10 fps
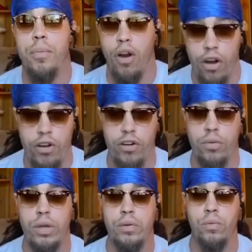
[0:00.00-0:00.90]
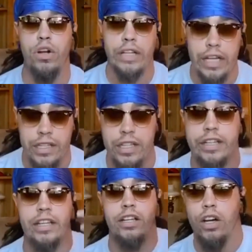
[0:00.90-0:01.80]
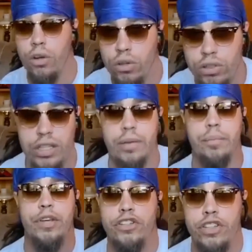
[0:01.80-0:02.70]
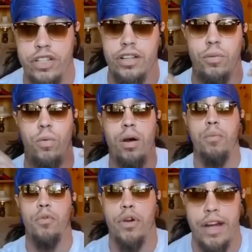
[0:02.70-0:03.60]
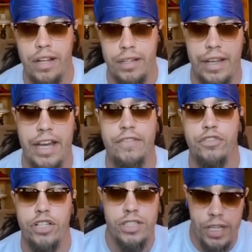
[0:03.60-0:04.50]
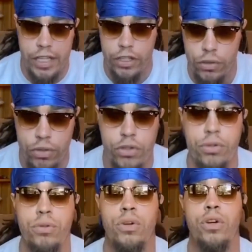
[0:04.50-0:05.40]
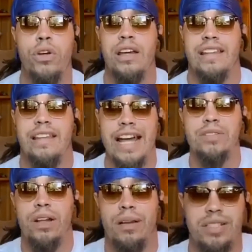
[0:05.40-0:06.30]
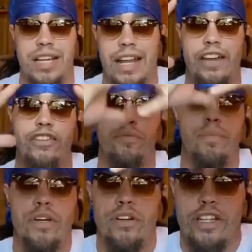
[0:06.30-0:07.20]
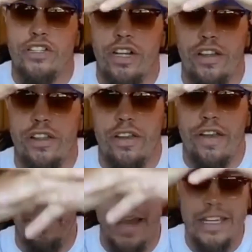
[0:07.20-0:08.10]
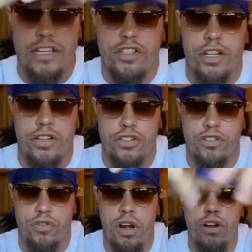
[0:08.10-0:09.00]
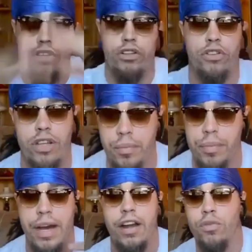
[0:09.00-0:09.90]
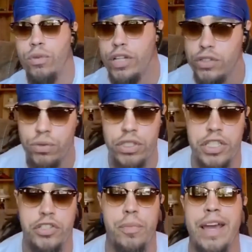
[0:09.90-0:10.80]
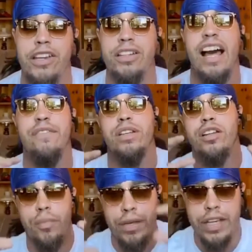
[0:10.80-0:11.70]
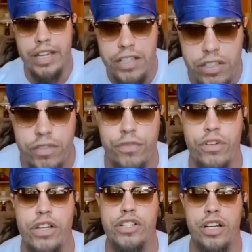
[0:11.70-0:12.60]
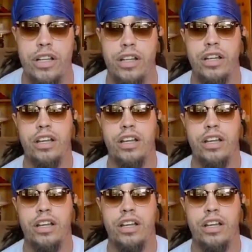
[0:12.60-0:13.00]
partner with work ethic and goals and ambition and want more out of life just like you do. That's what I'm saying, how you build each other and make each other stronger. You combine resources. You make your life a little bit easier for each other.